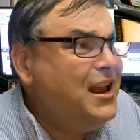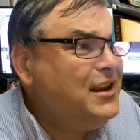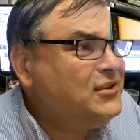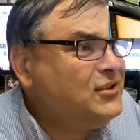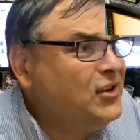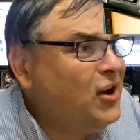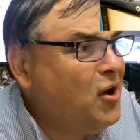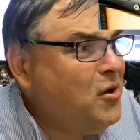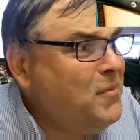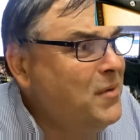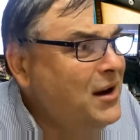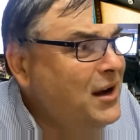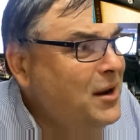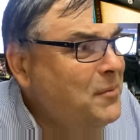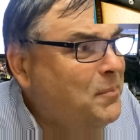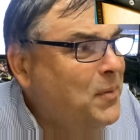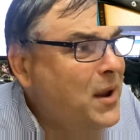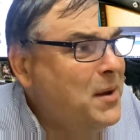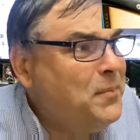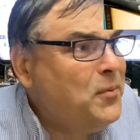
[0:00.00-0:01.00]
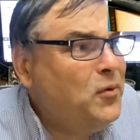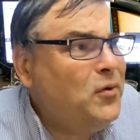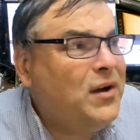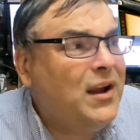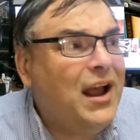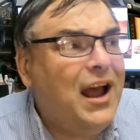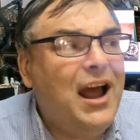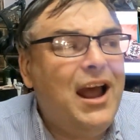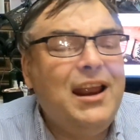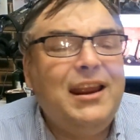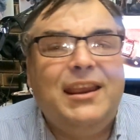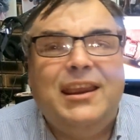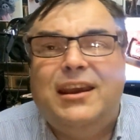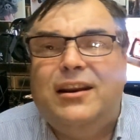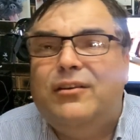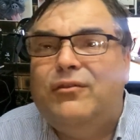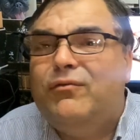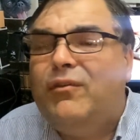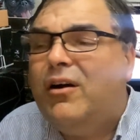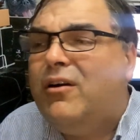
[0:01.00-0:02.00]
So many people can't
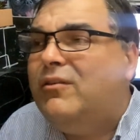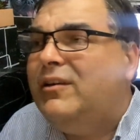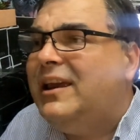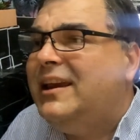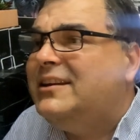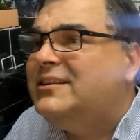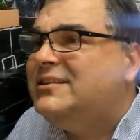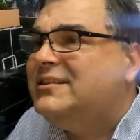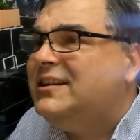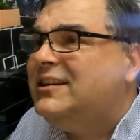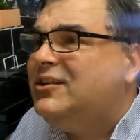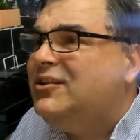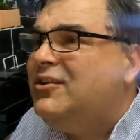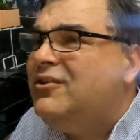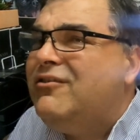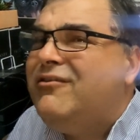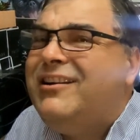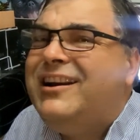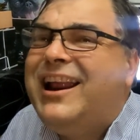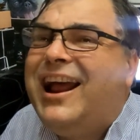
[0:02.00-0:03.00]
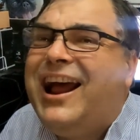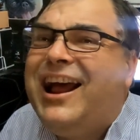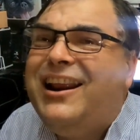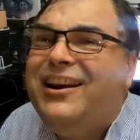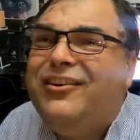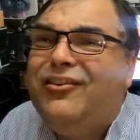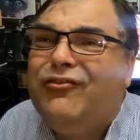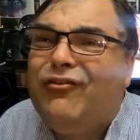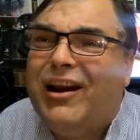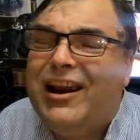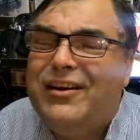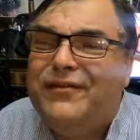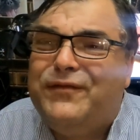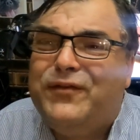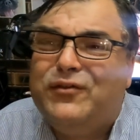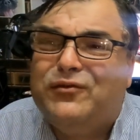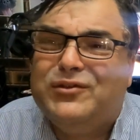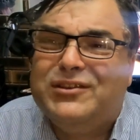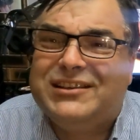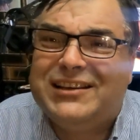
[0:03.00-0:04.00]
get a Rolex. You're an
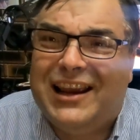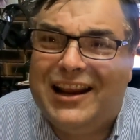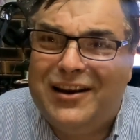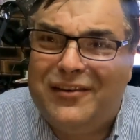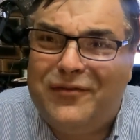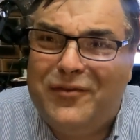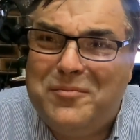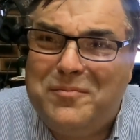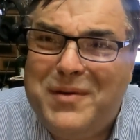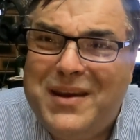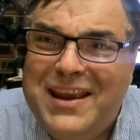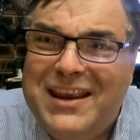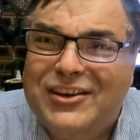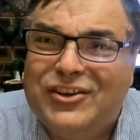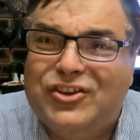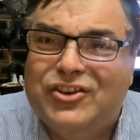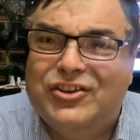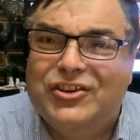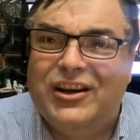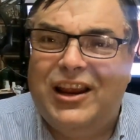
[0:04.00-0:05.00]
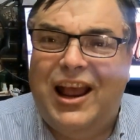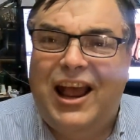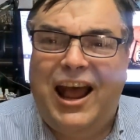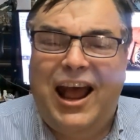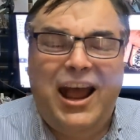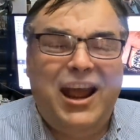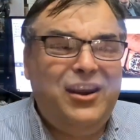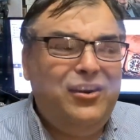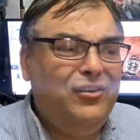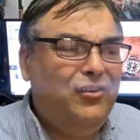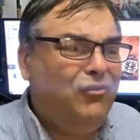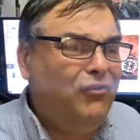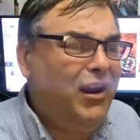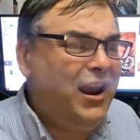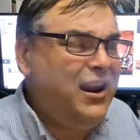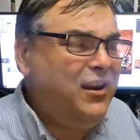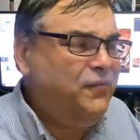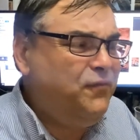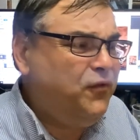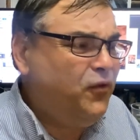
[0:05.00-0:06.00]
ungrateful son of a bitch.
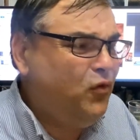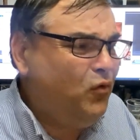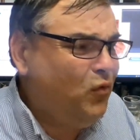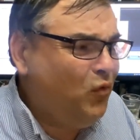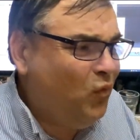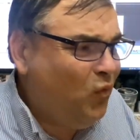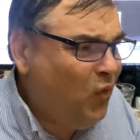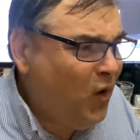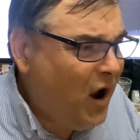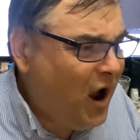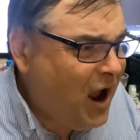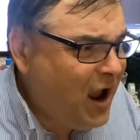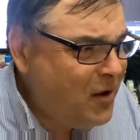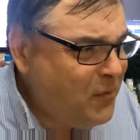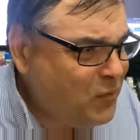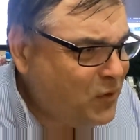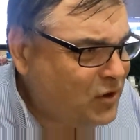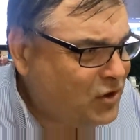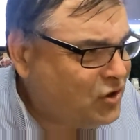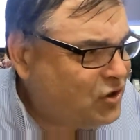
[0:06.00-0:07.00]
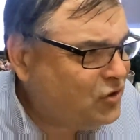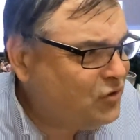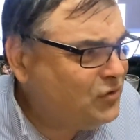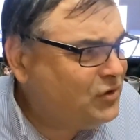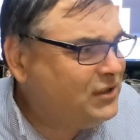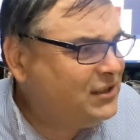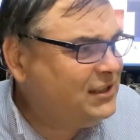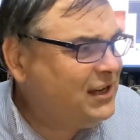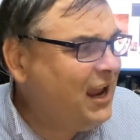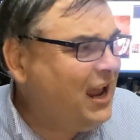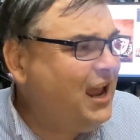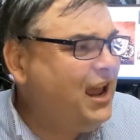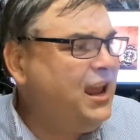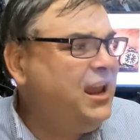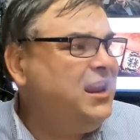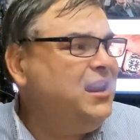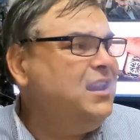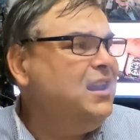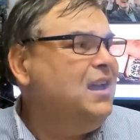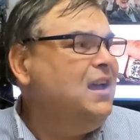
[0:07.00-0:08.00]
Ungrateful. Why would you
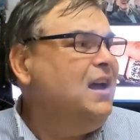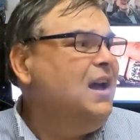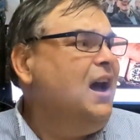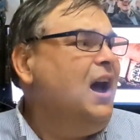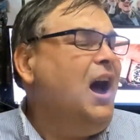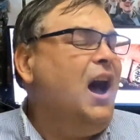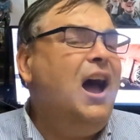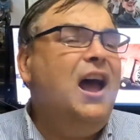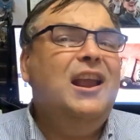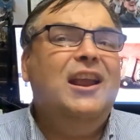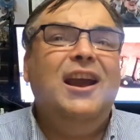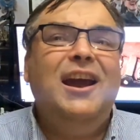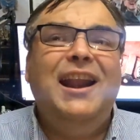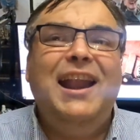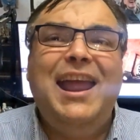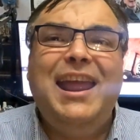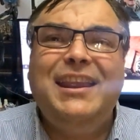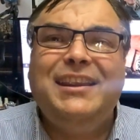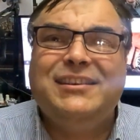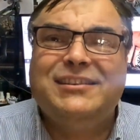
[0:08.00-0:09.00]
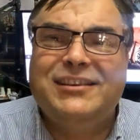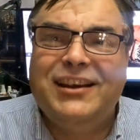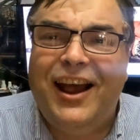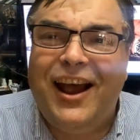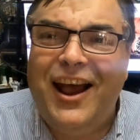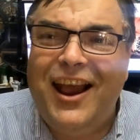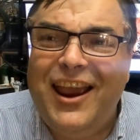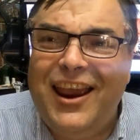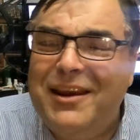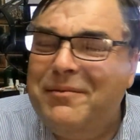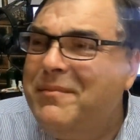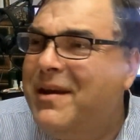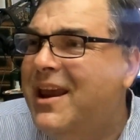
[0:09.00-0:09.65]
say I got anxiety?